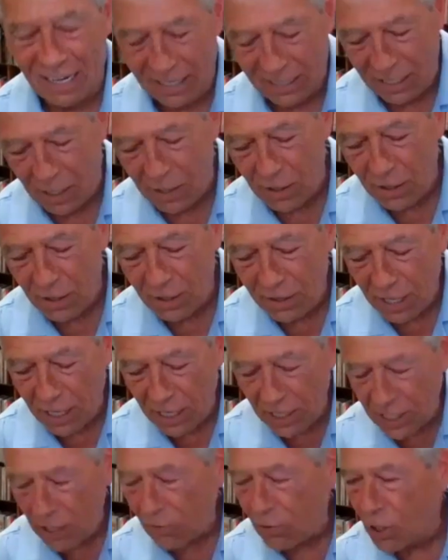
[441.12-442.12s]
Yeah, the
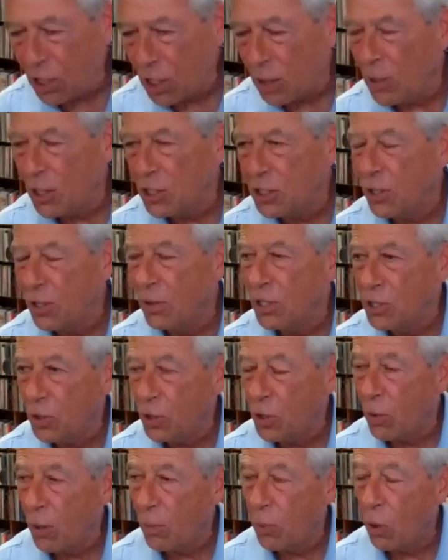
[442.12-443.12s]
integrity commissioner issued
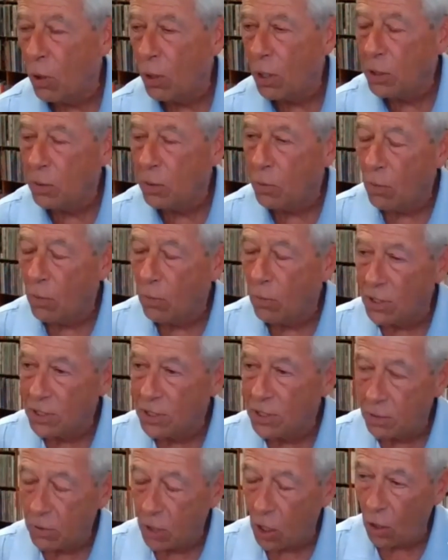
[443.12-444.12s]
the report into what
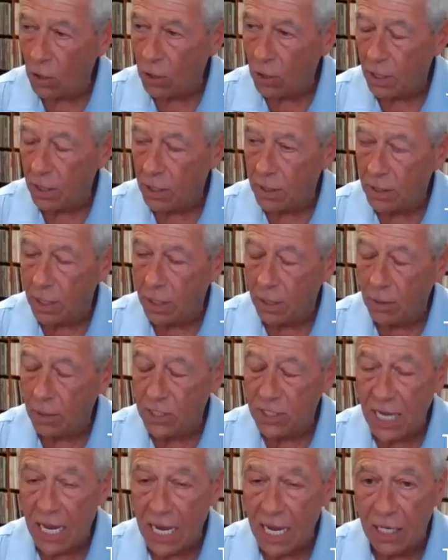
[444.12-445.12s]
was called the the
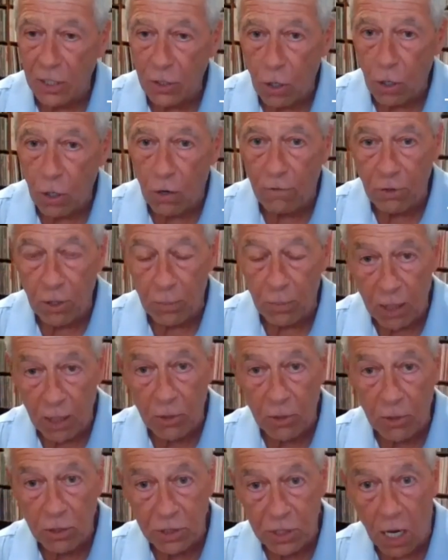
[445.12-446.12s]
stag and doe for the
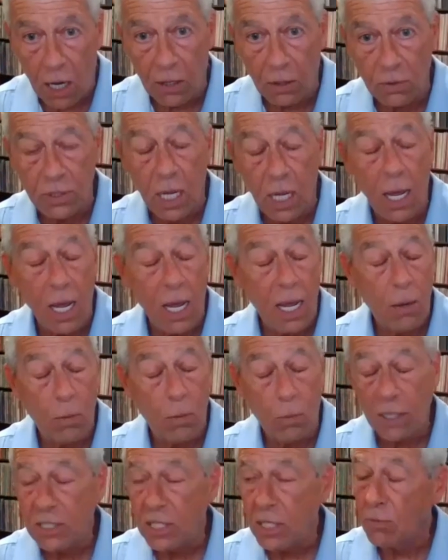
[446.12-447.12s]
premier's daughters. It
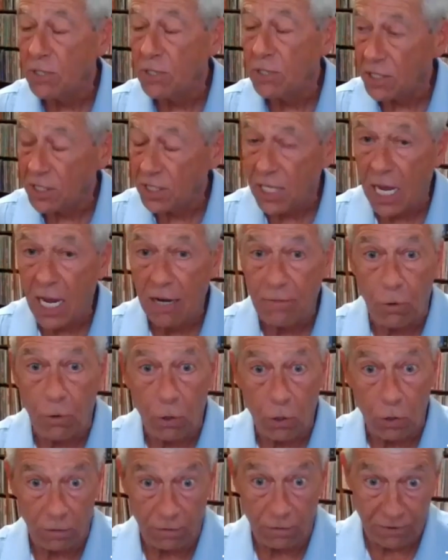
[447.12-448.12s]
wasn't. It was a stag for
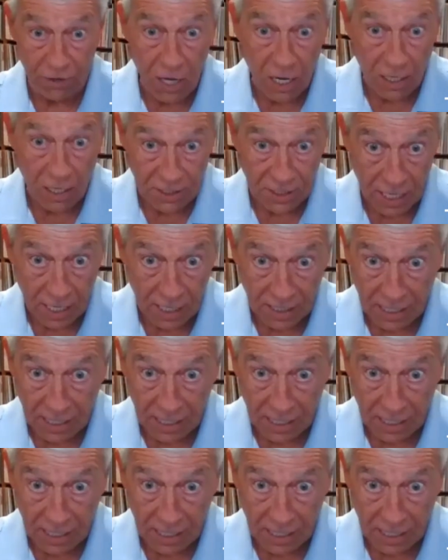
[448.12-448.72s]
her fiance, I guess.